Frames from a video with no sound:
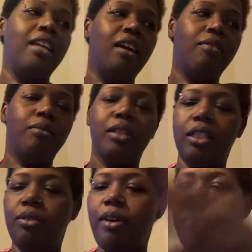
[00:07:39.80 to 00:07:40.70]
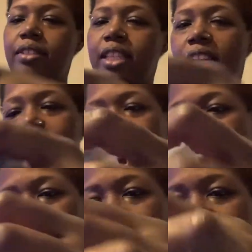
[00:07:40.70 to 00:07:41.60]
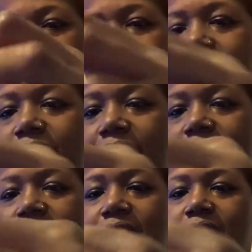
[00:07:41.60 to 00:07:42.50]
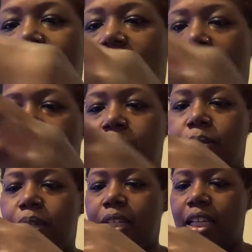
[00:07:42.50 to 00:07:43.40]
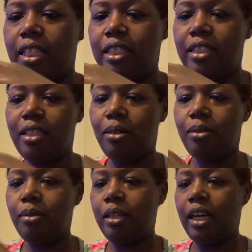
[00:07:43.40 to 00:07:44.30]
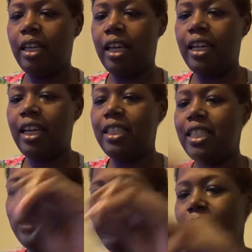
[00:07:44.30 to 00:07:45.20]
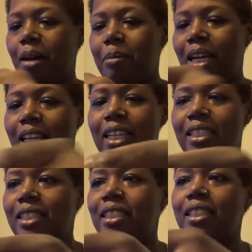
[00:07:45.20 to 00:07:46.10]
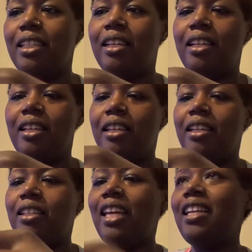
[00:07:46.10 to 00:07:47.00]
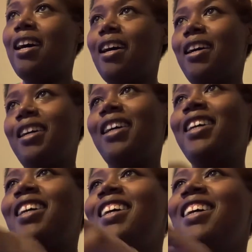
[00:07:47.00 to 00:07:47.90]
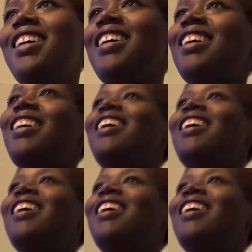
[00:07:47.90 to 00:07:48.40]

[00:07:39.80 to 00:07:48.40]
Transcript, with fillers: never really gravitated towards sunglasses because I always wear glasses, so and I can't see without my glasses. Yeah, they dog. They dog.